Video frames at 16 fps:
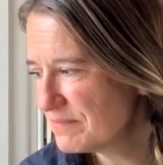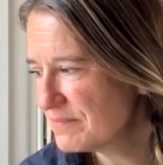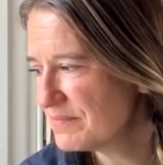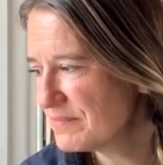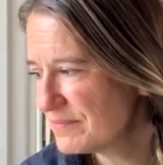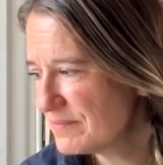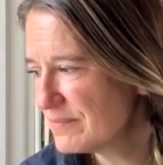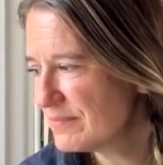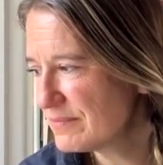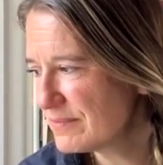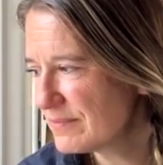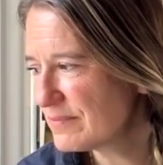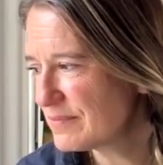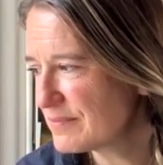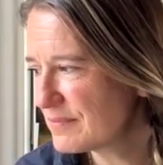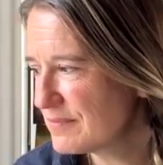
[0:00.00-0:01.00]

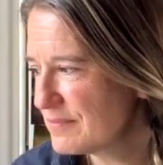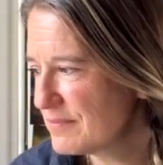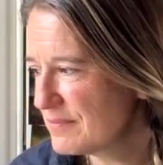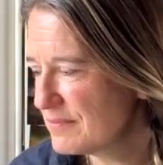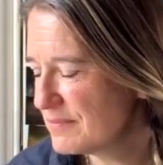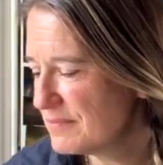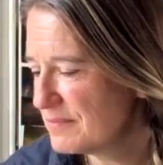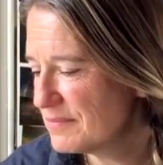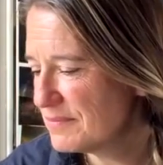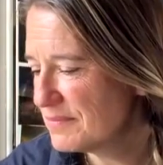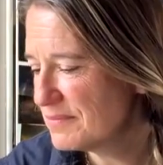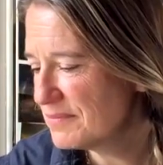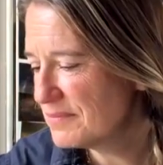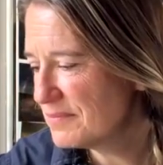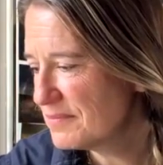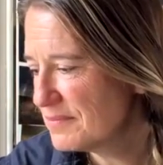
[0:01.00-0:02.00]

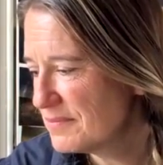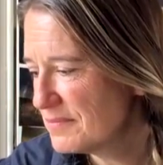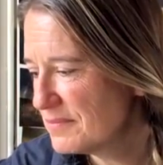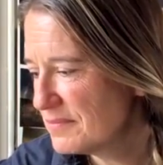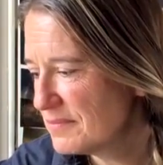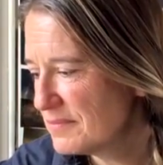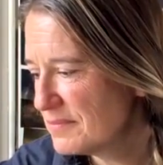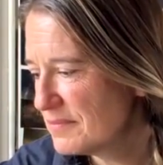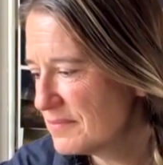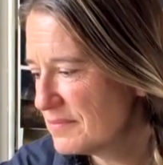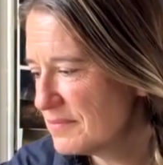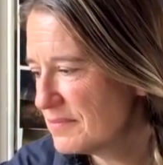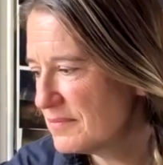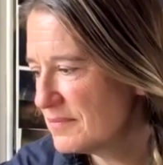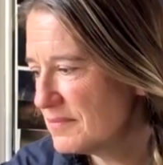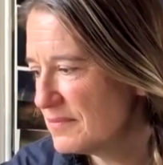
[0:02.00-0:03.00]

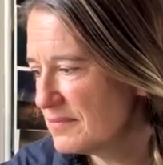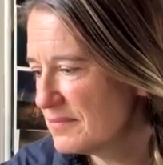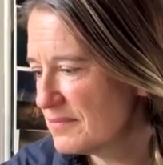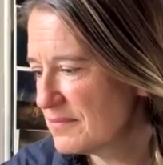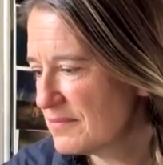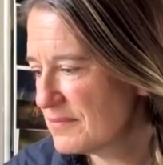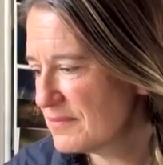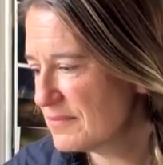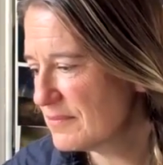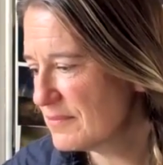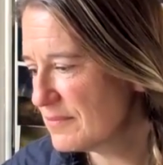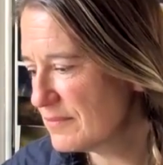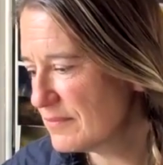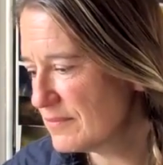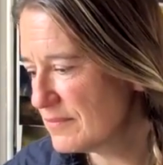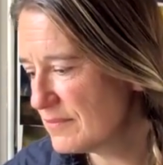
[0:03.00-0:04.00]

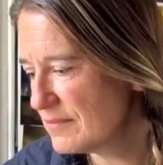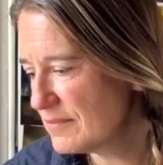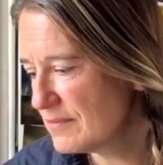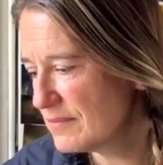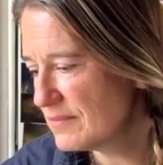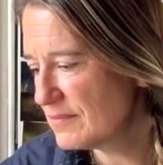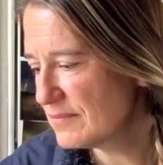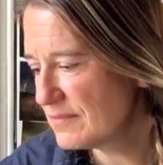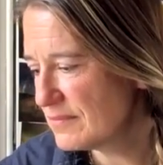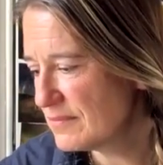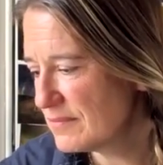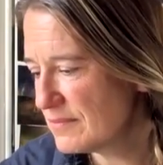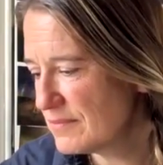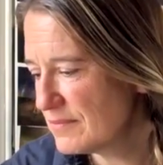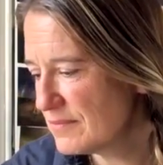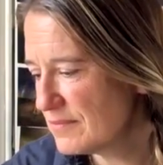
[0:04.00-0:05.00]

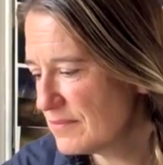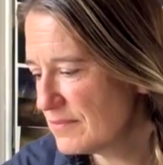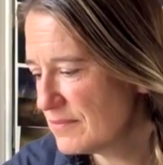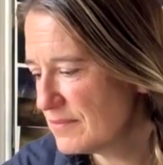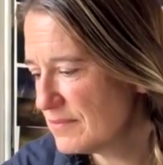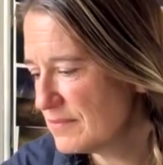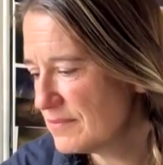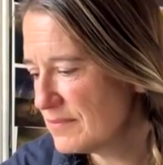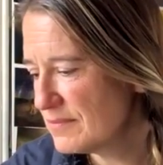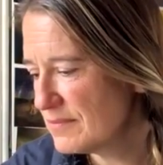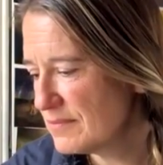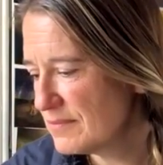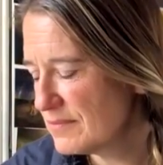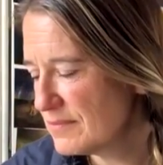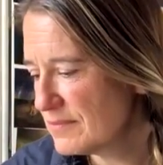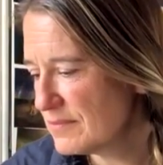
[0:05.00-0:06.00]

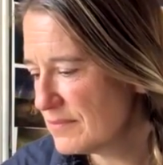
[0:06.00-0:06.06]
(not speaking)